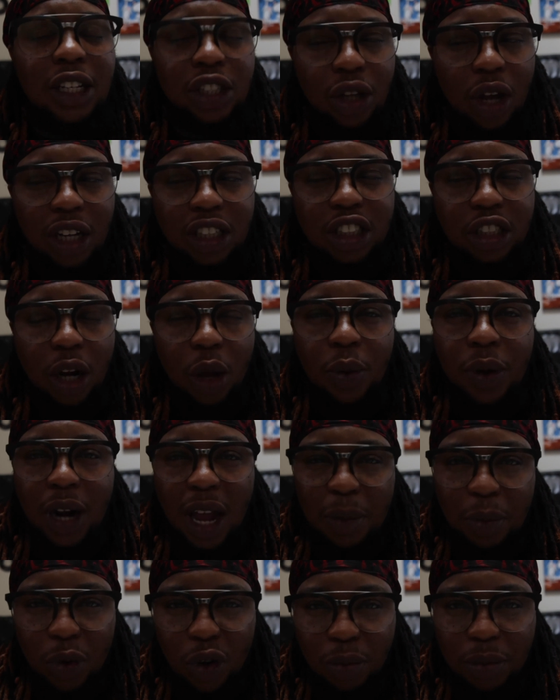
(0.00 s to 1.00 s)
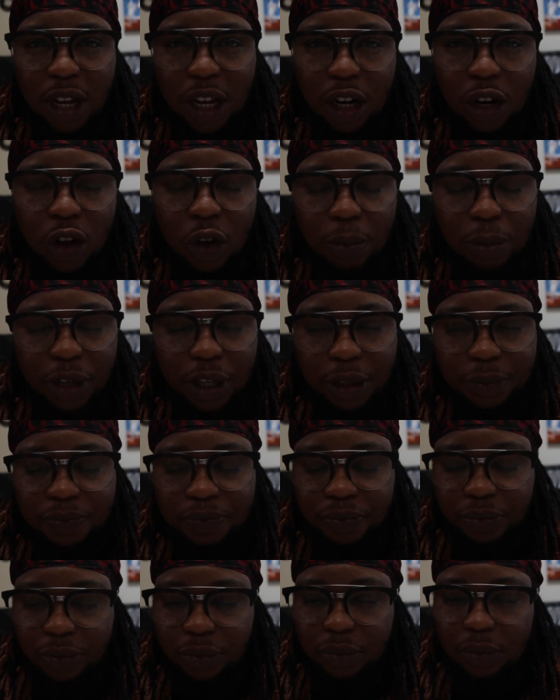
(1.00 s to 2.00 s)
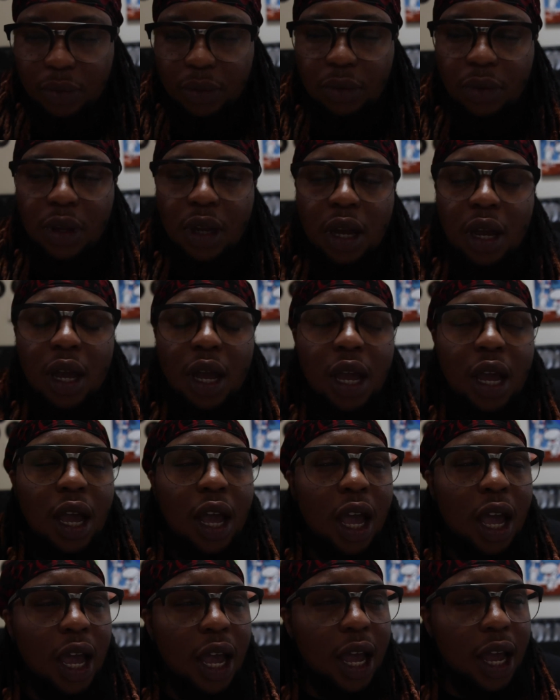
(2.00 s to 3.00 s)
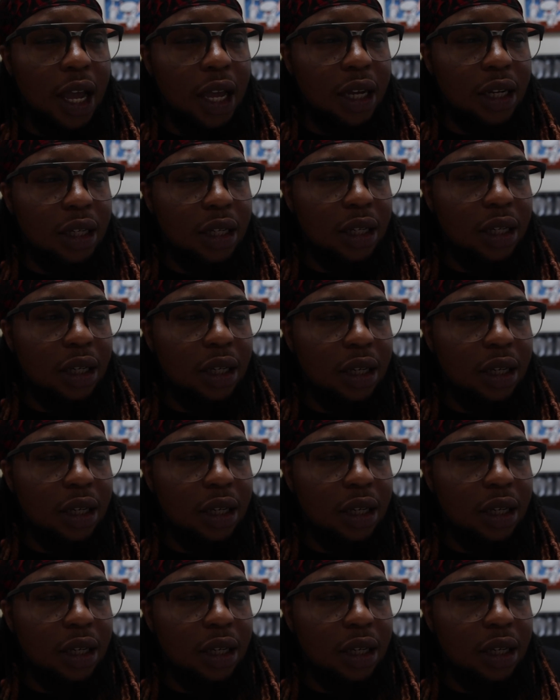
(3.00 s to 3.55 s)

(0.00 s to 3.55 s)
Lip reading: of start slowing up on me a little bit. And